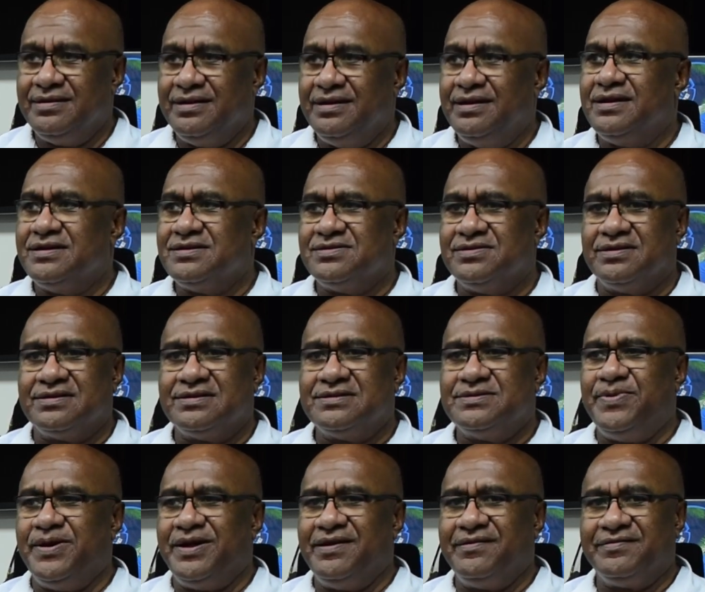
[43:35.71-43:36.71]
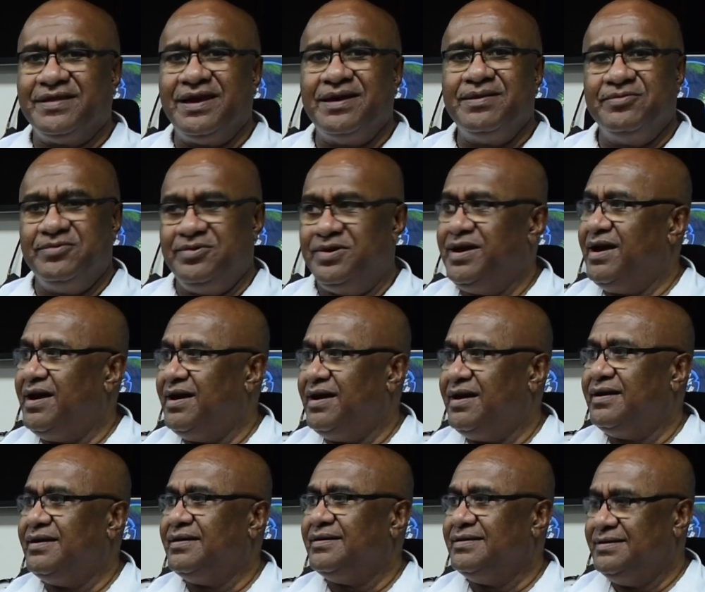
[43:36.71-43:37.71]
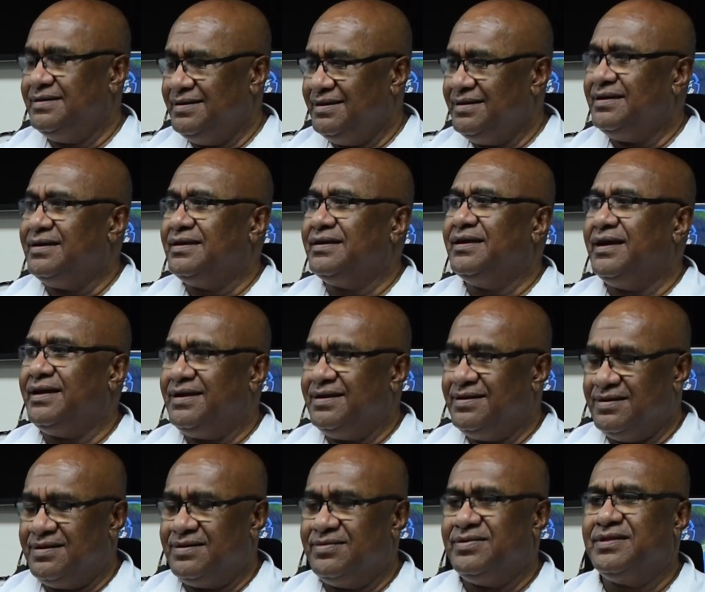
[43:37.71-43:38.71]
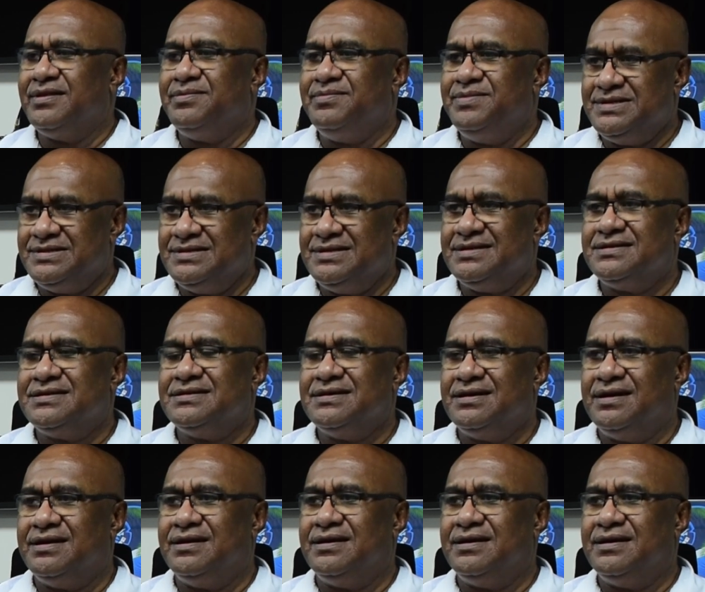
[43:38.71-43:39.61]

In a short span of time, we are getting on with the business,